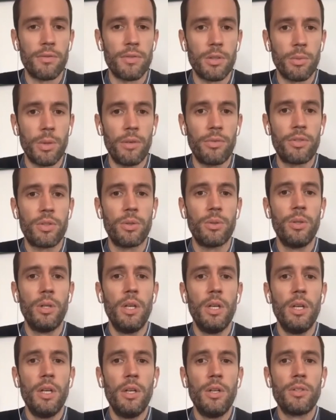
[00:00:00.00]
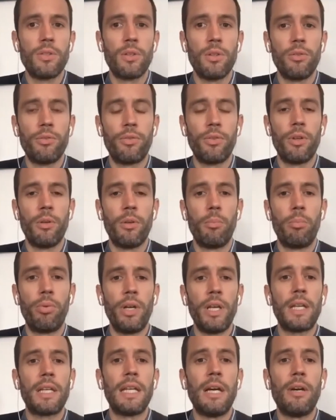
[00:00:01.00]
So we have to sort of
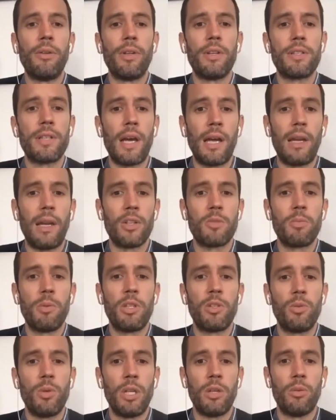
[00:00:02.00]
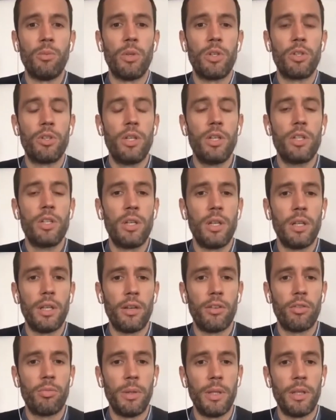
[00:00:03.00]
break down the silos between what traditionally
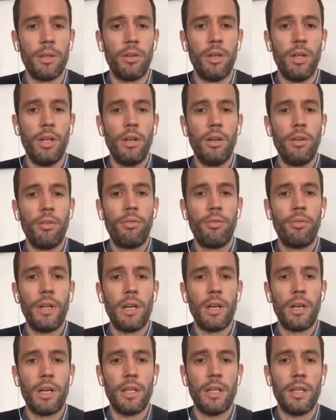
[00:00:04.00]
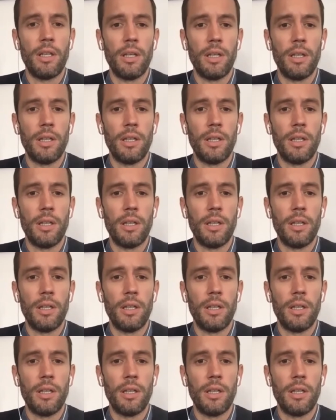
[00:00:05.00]
have been fairly